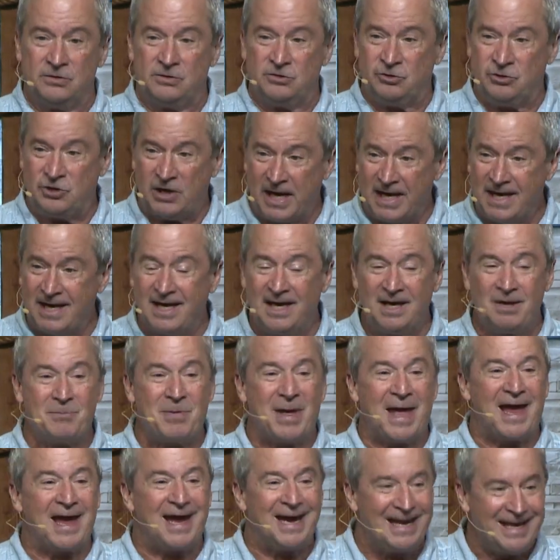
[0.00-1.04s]
Jacob
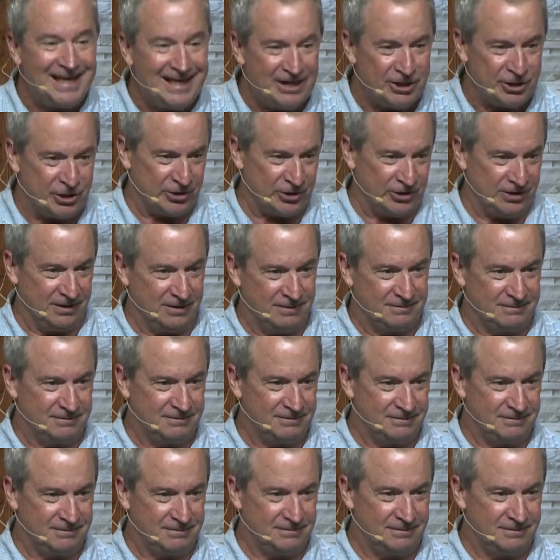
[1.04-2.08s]
hated her,
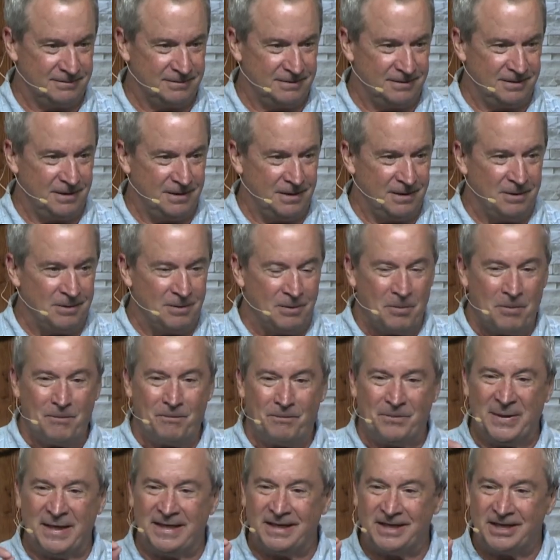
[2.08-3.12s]

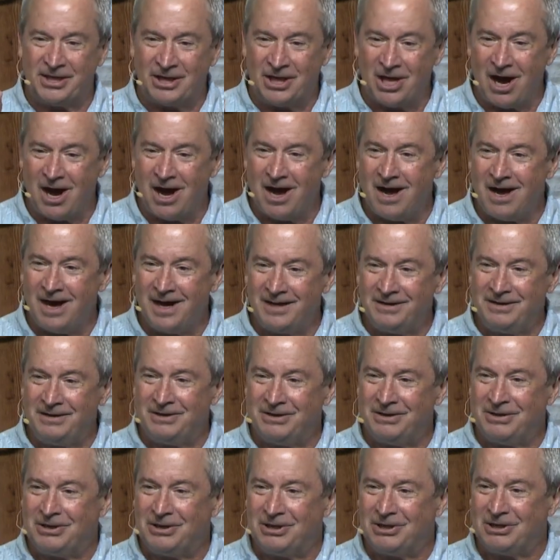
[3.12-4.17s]
but God
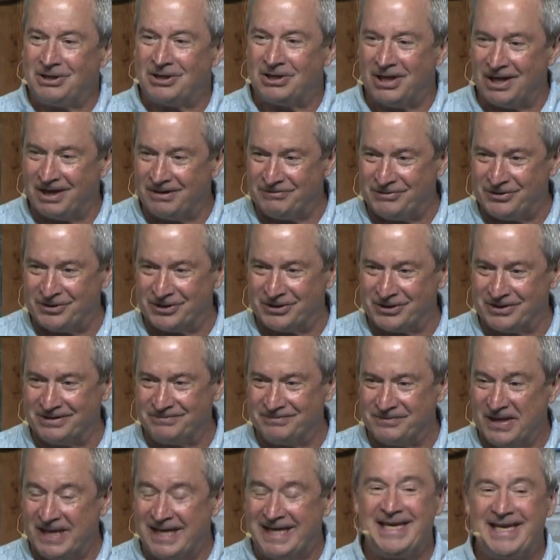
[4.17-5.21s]
loved her.
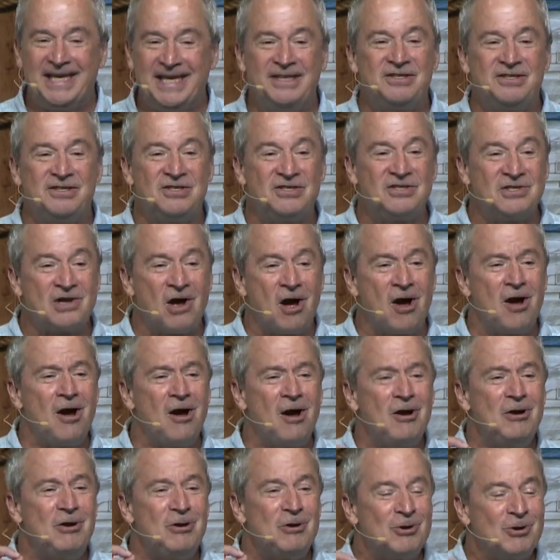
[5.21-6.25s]
He
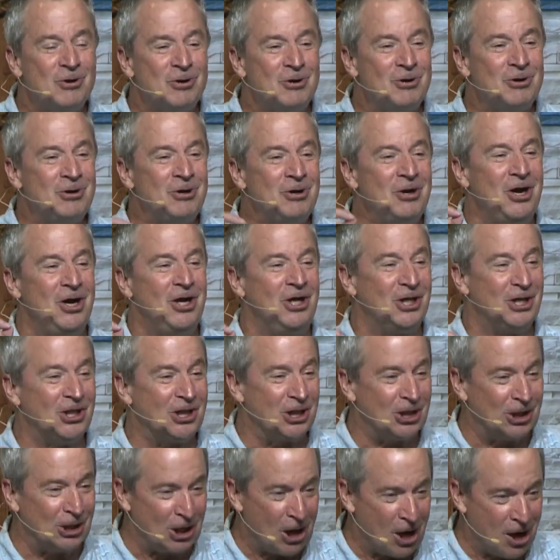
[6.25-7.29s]
saw her
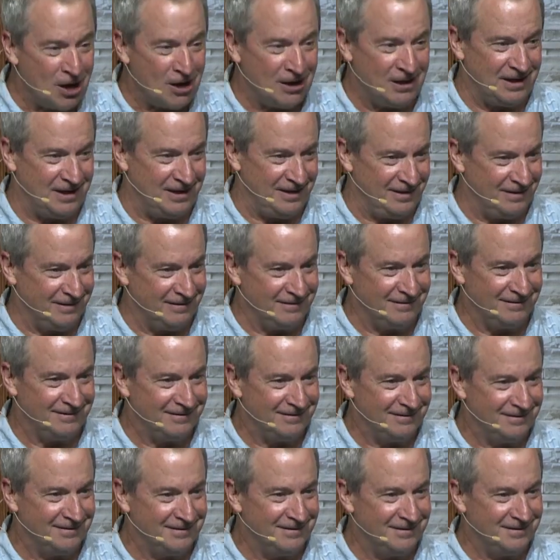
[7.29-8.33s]
longing.
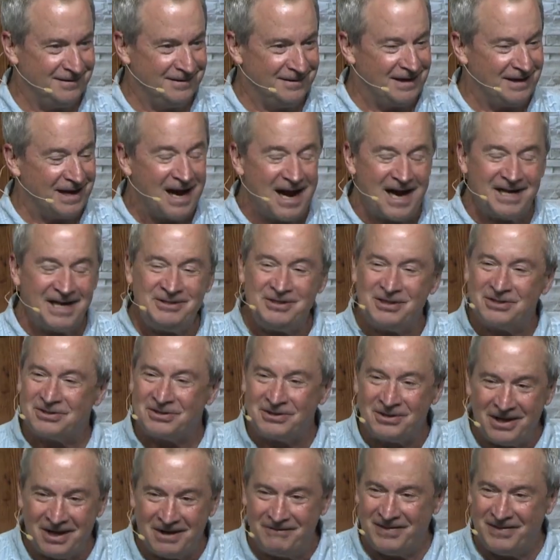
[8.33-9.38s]
I just
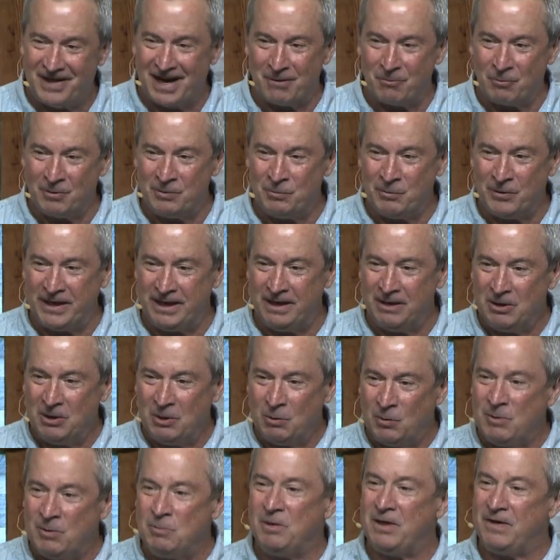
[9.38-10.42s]
love that. When we
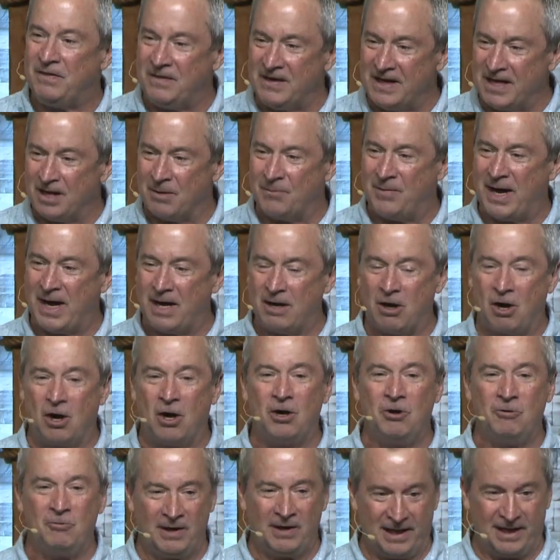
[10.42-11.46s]
when we think about
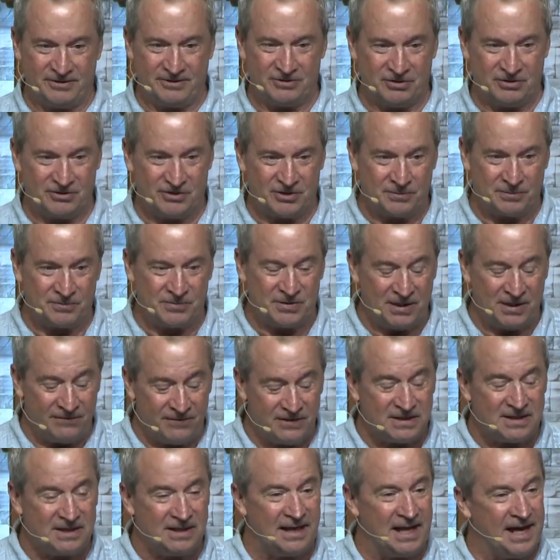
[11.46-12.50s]
our relationships even
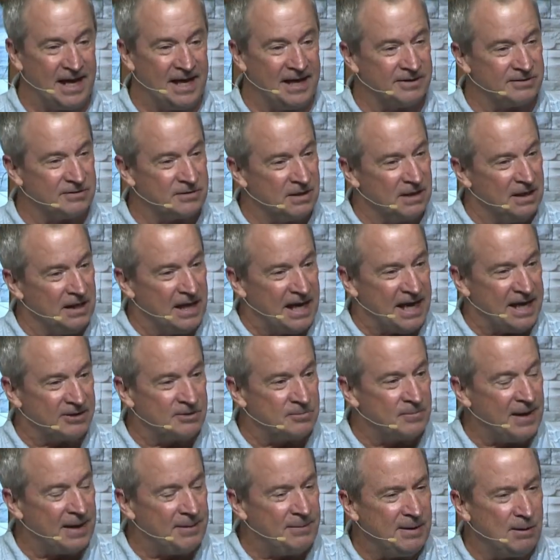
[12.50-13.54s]
today as as
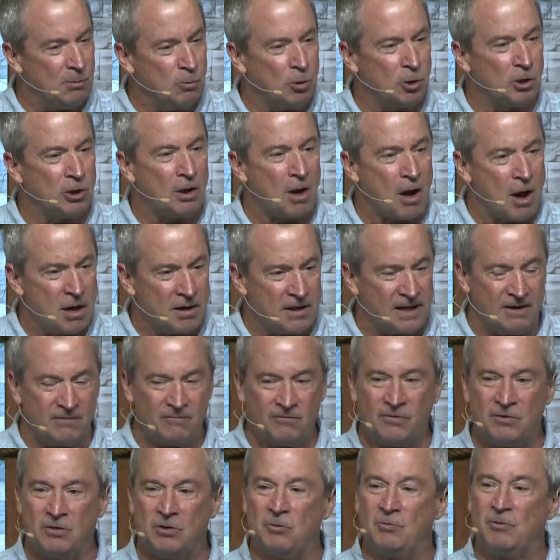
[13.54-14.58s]
maybe we're longing
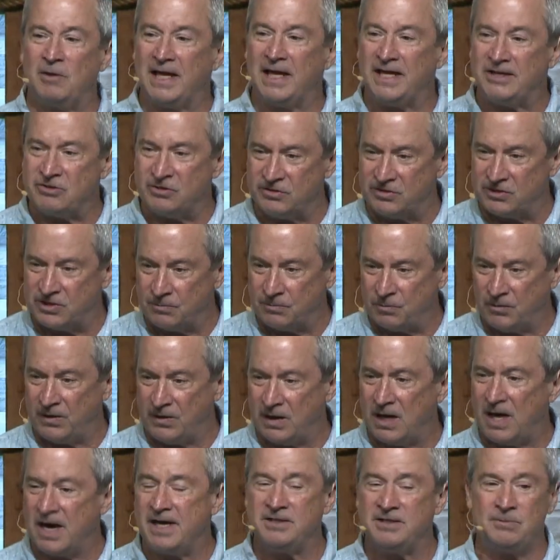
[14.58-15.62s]
for a relationship with a
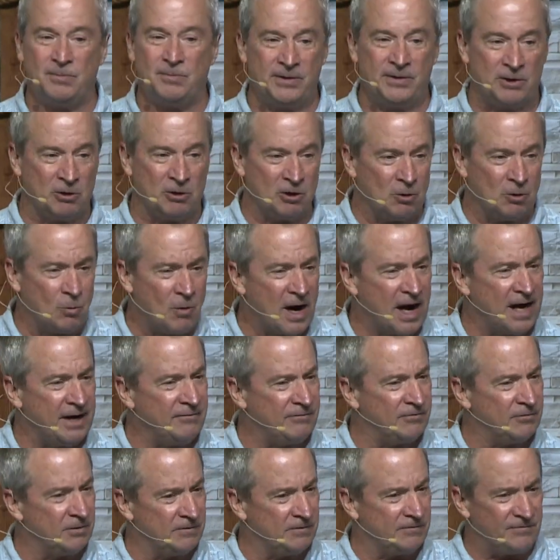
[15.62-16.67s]
husband or a
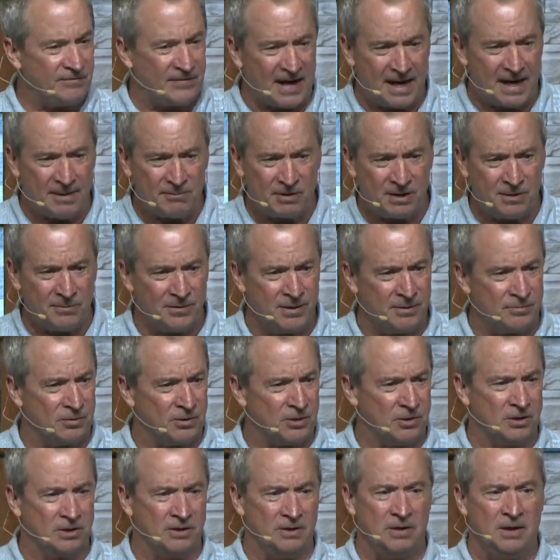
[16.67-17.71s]
wife or a family member
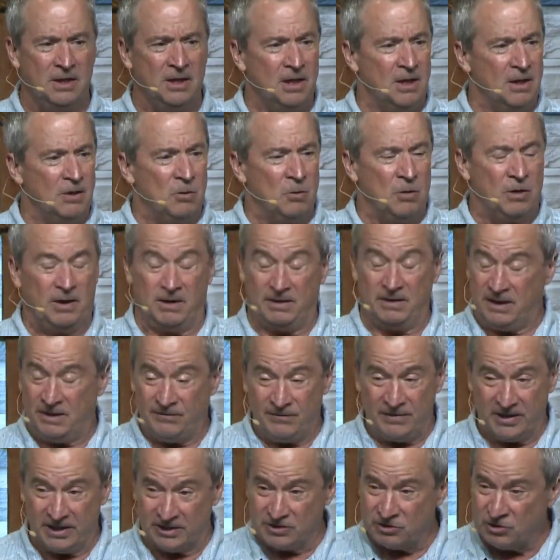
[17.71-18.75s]
or uh,
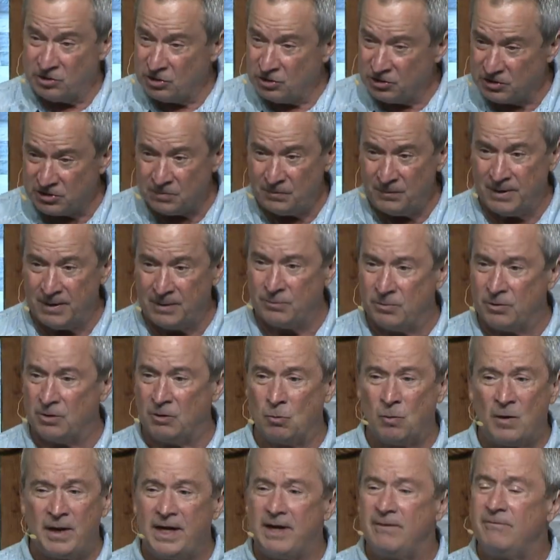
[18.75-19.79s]
even a church member or
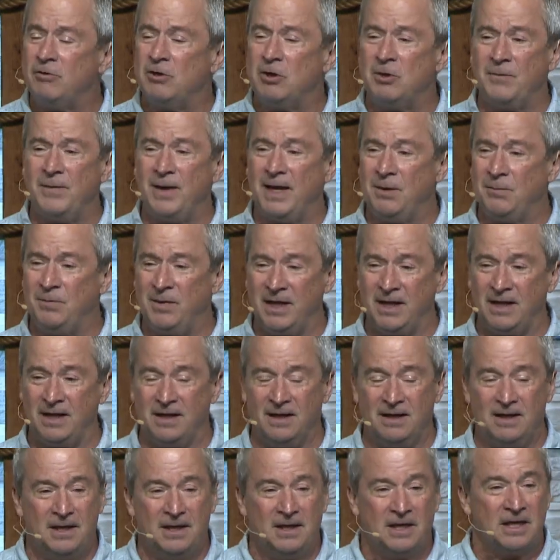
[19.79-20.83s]
whatever it may be,
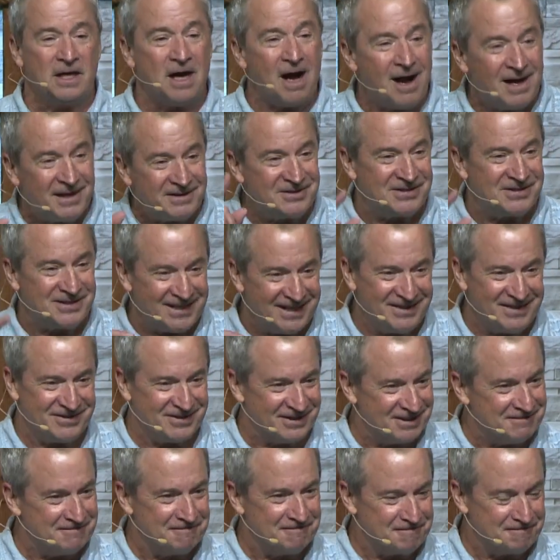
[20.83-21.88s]
God sees it.